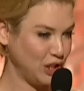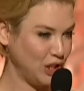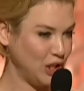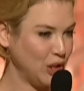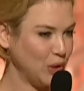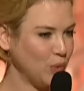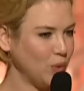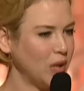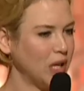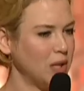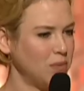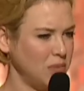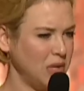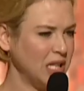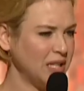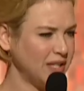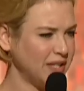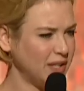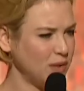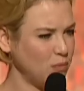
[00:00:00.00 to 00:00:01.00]
to you what it
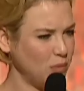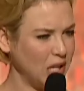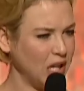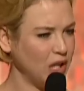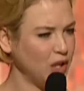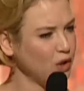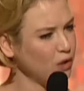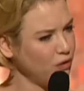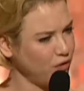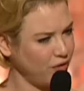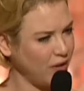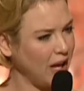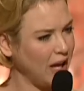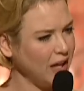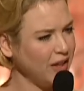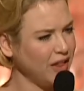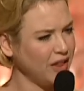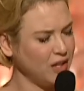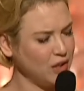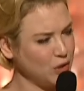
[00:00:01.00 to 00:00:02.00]
means to me, your
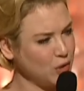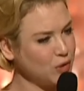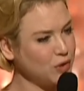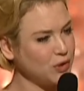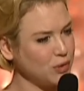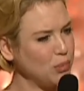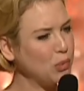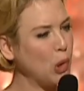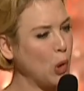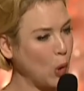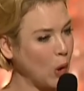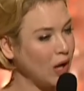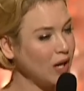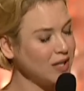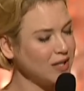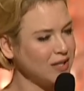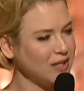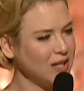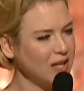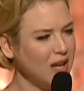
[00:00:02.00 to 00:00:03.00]
faith and your
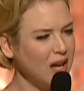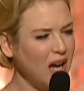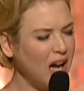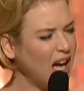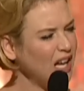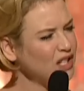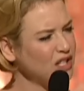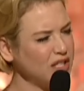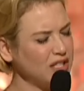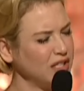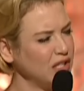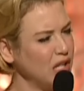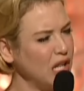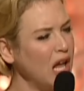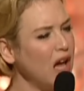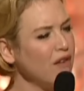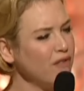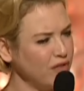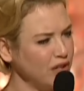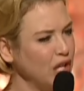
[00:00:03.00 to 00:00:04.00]
support. I just
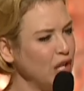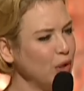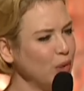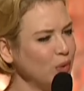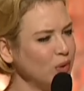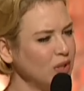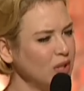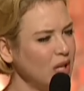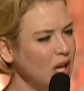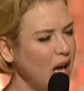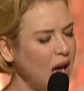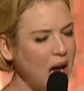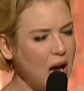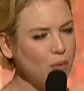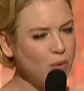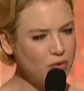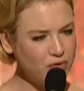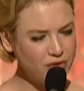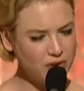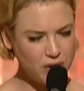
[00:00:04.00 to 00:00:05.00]
love you. I
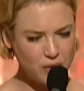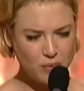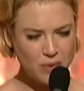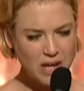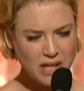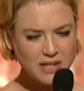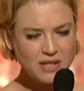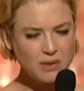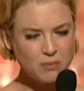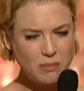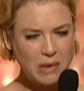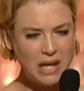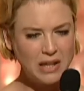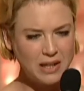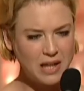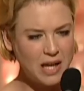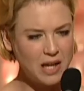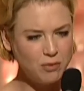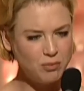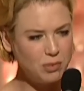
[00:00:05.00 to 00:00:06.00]
will, for the rest of my
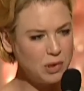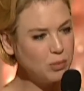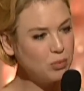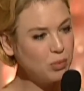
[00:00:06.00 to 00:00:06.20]
life, be